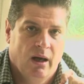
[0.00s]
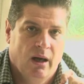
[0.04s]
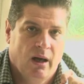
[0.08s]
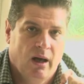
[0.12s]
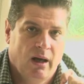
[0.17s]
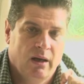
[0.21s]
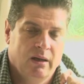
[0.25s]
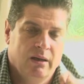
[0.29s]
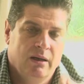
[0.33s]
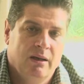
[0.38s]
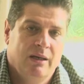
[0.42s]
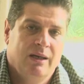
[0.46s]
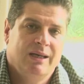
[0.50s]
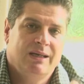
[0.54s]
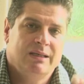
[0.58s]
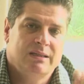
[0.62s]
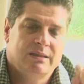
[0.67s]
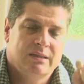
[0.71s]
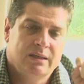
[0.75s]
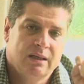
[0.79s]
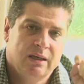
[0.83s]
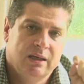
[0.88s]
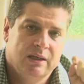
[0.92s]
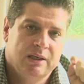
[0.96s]

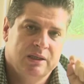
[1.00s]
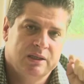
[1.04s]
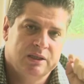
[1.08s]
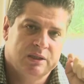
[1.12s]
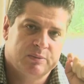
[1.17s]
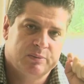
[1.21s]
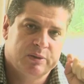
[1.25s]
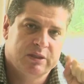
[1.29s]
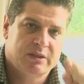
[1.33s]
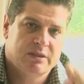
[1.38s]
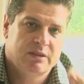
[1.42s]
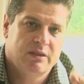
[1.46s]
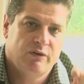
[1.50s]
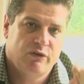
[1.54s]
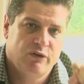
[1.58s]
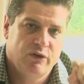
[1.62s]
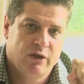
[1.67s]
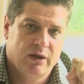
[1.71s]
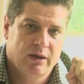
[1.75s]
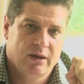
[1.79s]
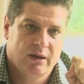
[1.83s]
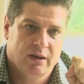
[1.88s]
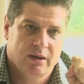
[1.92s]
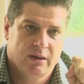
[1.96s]
Unless in
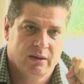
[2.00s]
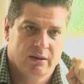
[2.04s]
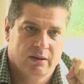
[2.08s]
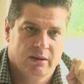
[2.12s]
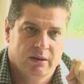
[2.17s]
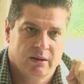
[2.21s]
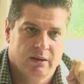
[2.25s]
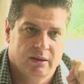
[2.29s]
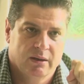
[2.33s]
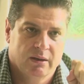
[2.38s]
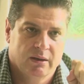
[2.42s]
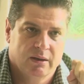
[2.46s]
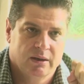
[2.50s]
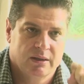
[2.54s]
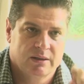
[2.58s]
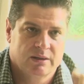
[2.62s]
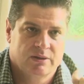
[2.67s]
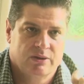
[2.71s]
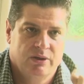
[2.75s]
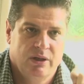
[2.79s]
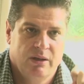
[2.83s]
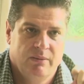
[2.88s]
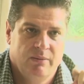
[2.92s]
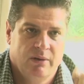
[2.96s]
specific
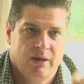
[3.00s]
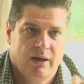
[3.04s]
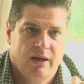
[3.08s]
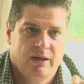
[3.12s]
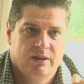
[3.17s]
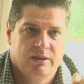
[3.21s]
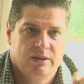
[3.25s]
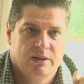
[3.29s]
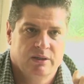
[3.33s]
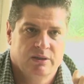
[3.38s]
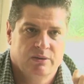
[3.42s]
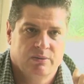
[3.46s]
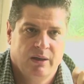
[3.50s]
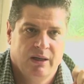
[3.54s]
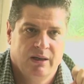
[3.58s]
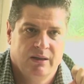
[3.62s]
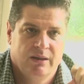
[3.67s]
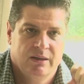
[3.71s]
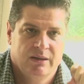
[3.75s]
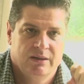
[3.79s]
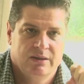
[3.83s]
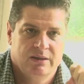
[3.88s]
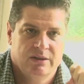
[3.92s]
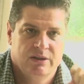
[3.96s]
extreme cases where
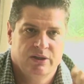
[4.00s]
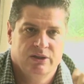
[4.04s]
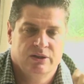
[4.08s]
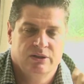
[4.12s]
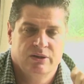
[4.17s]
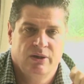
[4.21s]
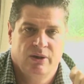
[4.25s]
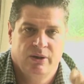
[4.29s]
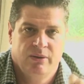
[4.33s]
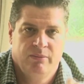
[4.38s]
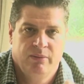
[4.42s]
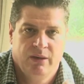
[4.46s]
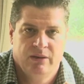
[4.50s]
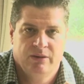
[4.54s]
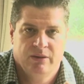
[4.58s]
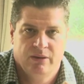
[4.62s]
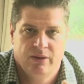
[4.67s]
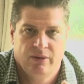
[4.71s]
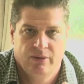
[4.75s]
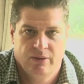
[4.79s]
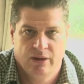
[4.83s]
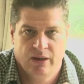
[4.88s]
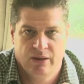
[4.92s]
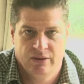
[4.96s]
there's just not a mentor
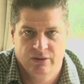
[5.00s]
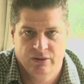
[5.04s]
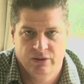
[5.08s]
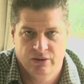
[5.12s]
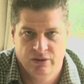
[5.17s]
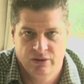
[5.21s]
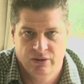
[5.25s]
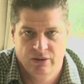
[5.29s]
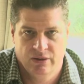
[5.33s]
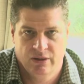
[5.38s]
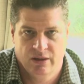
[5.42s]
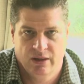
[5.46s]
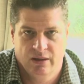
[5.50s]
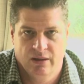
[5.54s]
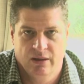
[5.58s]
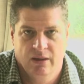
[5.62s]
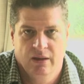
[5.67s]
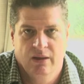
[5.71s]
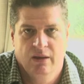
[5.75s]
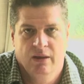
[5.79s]
around to do that,